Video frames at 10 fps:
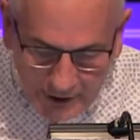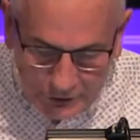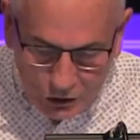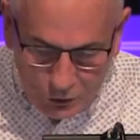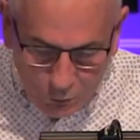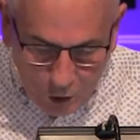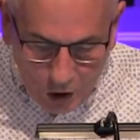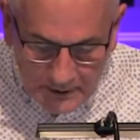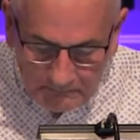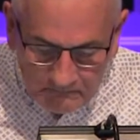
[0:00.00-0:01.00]
as you
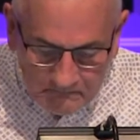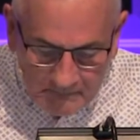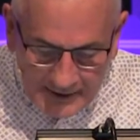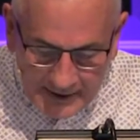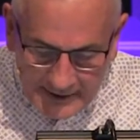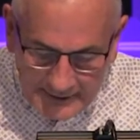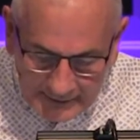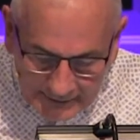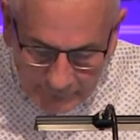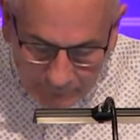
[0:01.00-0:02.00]
walk and
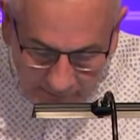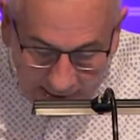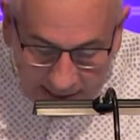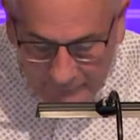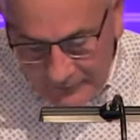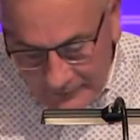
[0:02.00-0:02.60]
live life. And